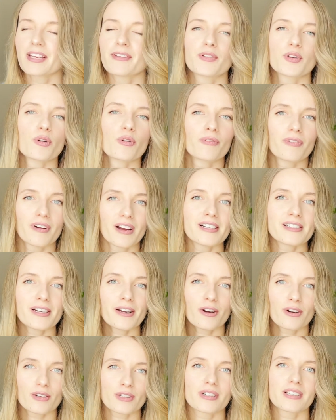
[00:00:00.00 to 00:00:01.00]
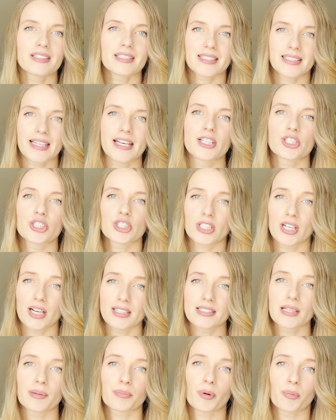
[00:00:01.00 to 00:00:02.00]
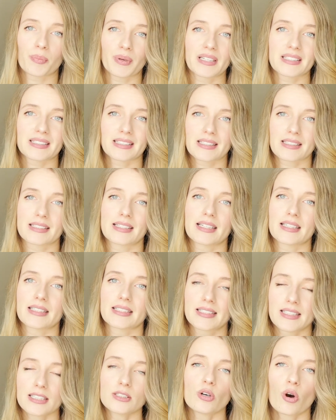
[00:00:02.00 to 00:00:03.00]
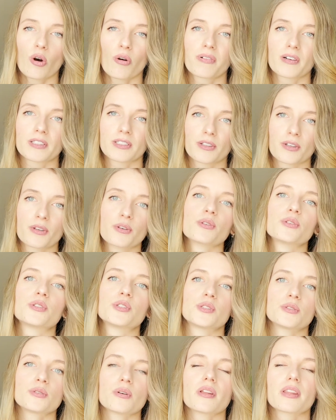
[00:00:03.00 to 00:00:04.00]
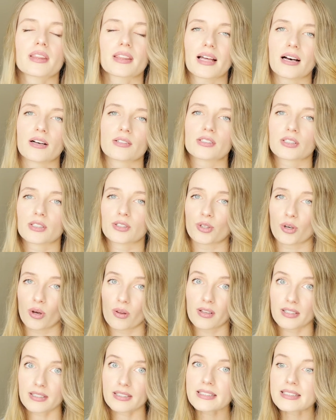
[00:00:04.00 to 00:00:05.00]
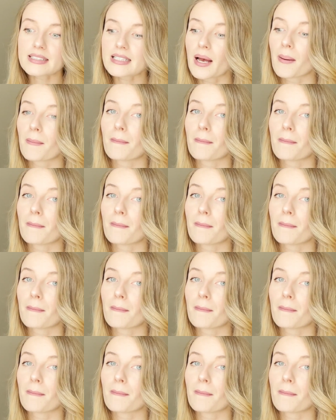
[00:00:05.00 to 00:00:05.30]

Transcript: on if that. If you're very early stage startup or business, they still offering you $2,000,